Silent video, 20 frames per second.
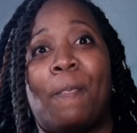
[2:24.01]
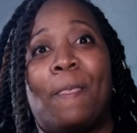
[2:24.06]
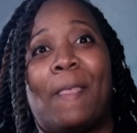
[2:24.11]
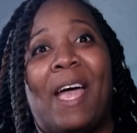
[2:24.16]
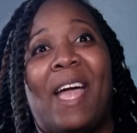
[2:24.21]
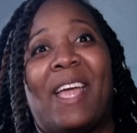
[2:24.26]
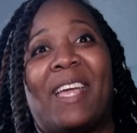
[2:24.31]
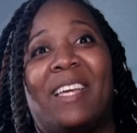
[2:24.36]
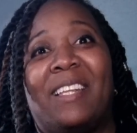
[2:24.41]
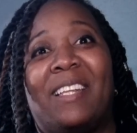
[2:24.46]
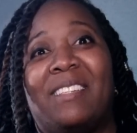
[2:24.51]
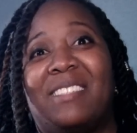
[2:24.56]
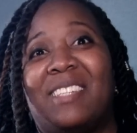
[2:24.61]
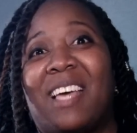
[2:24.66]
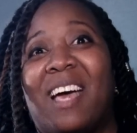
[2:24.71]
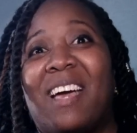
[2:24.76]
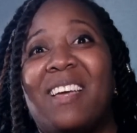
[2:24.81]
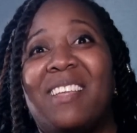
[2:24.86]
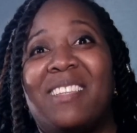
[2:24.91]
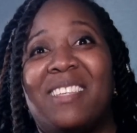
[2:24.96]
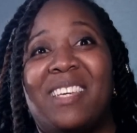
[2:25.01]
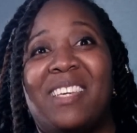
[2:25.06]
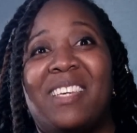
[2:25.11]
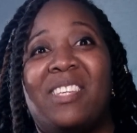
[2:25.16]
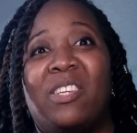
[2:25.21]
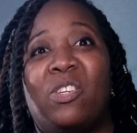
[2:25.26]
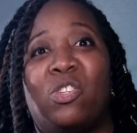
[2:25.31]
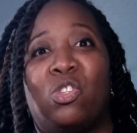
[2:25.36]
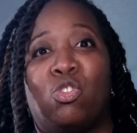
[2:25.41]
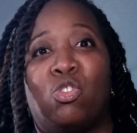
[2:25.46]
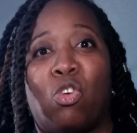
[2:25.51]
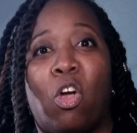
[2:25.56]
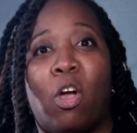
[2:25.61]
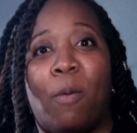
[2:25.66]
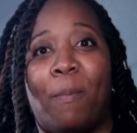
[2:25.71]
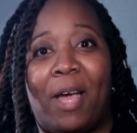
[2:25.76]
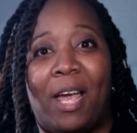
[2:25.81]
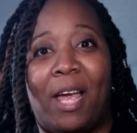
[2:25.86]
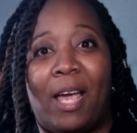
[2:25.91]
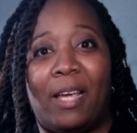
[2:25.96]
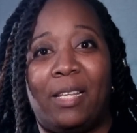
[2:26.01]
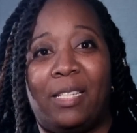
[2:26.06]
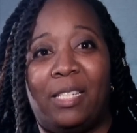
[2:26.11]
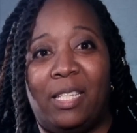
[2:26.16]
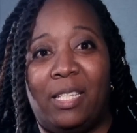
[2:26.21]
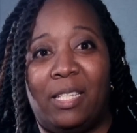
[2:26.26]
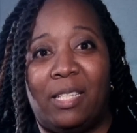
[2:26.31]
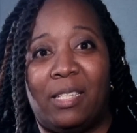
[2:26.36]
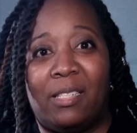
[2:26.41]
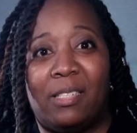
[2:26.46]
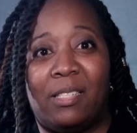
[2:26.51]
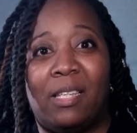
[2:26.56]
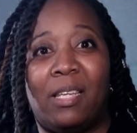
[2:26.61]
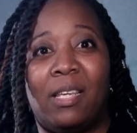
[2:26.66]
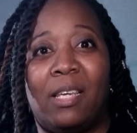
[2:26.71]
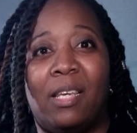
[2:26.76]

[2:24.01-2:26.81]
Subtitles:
I can dial in and draw my ideas.